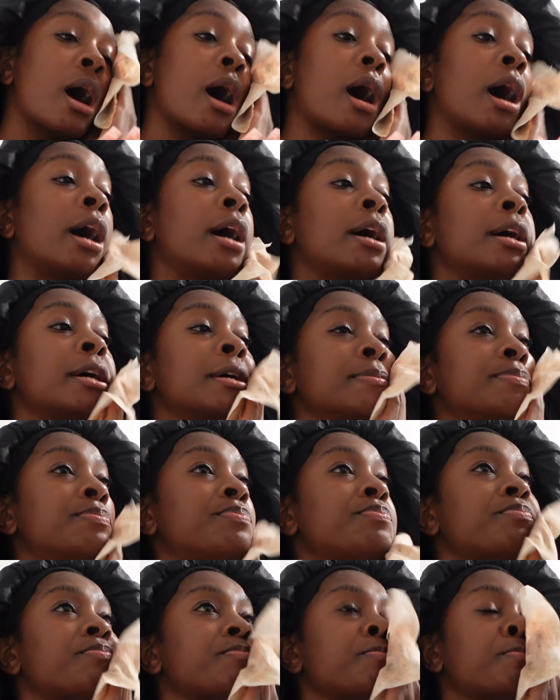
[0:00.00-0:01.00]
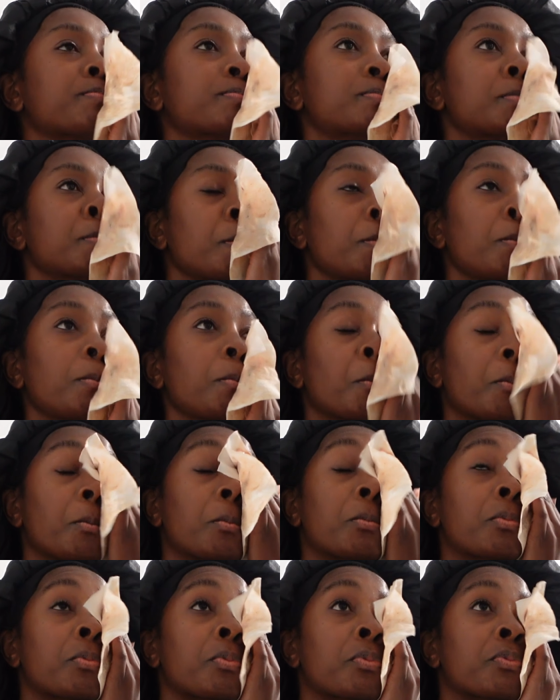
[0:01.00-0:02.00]
Um,
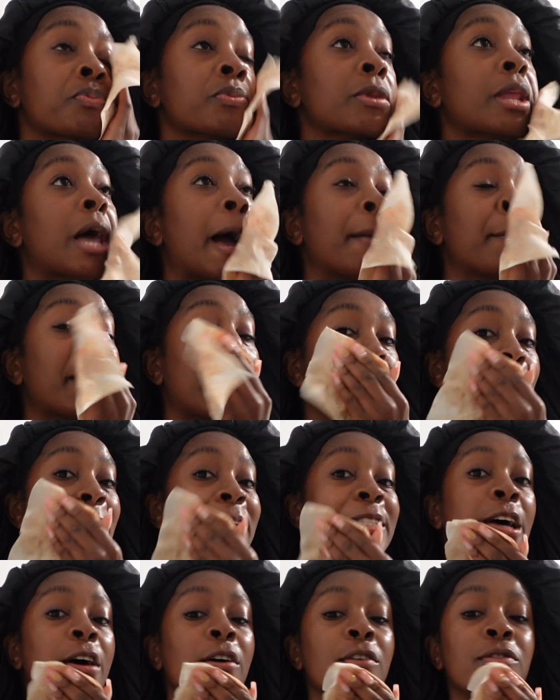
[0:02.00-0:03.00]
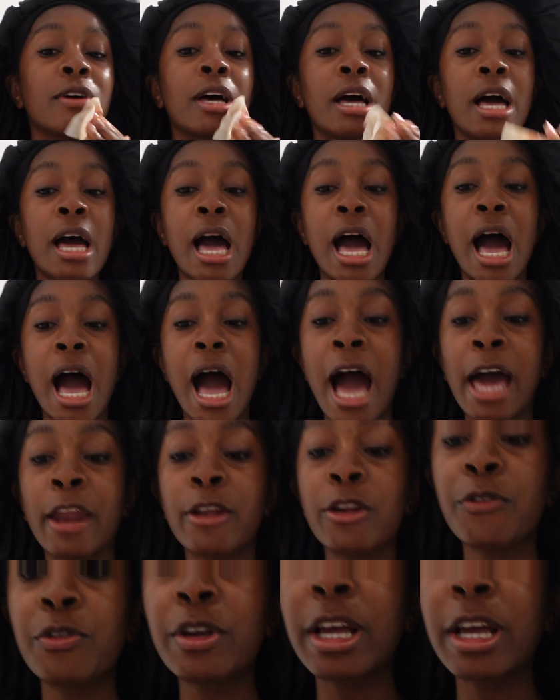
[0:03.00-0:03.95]
I'm proud of myself. I don't know if